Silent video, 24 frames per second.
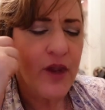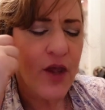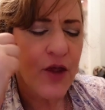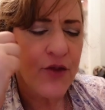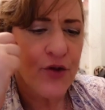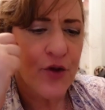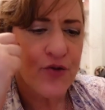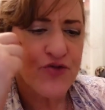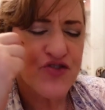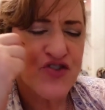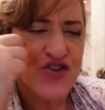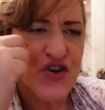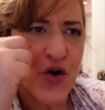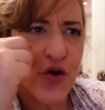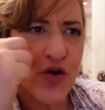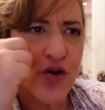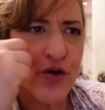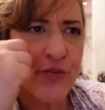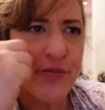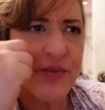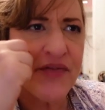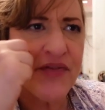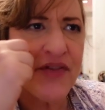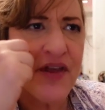There's some
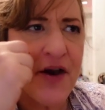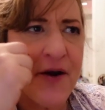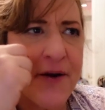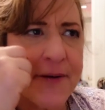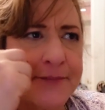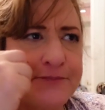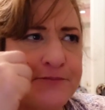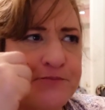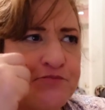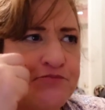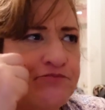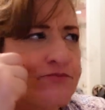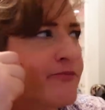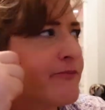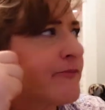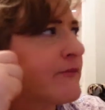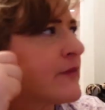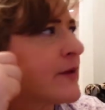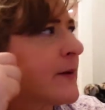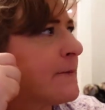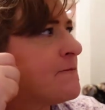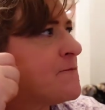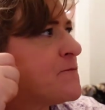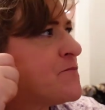herb in there.
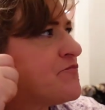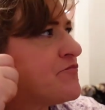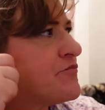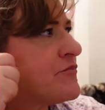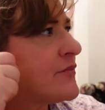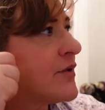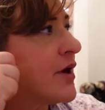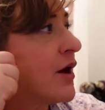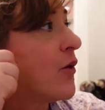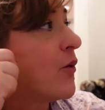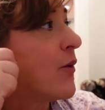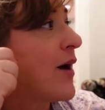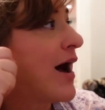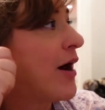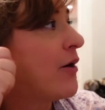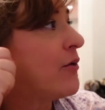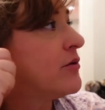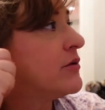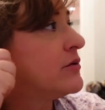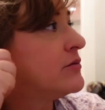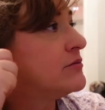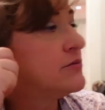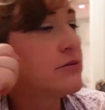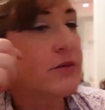Oh wow.
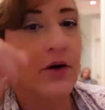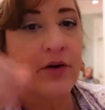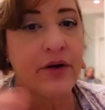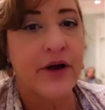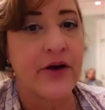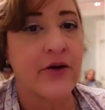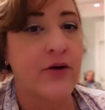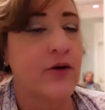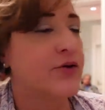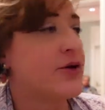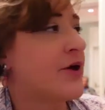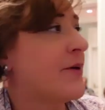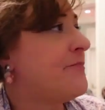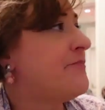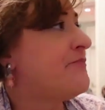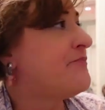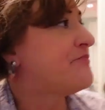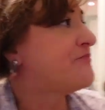Okay, hold on.